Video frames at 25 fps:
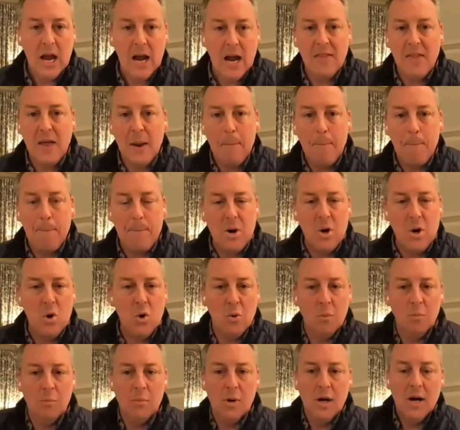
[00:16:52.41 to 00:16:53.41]
And then,
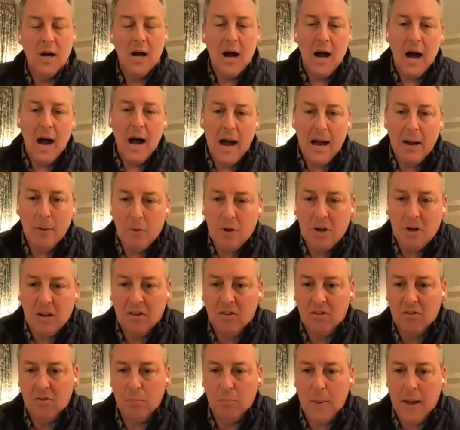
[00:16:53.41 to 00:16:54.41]
boom! I would
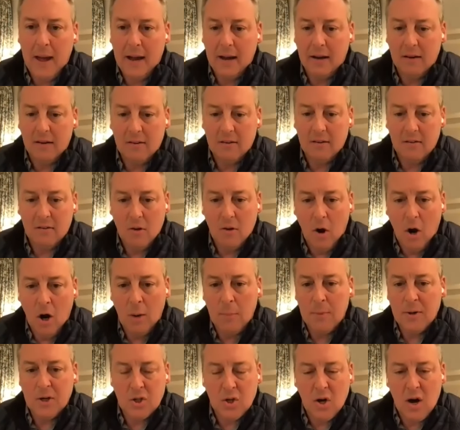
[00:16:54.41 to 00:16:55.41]
expect
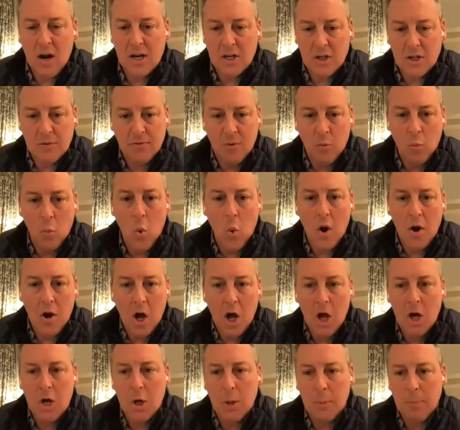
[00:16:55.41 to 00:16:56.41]
arbitrage of a
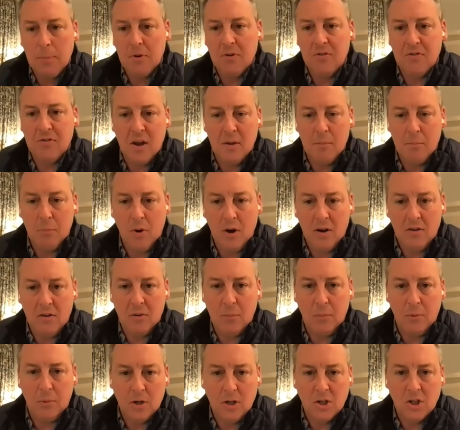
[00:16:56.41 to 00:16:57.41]
100%
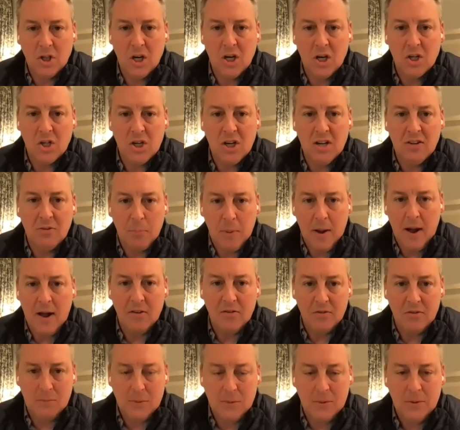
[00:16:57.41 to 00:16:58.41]
price appreciation is
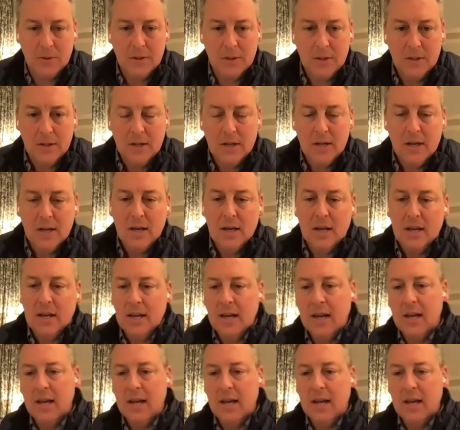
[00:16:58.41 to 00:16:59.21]
possible. Interesting.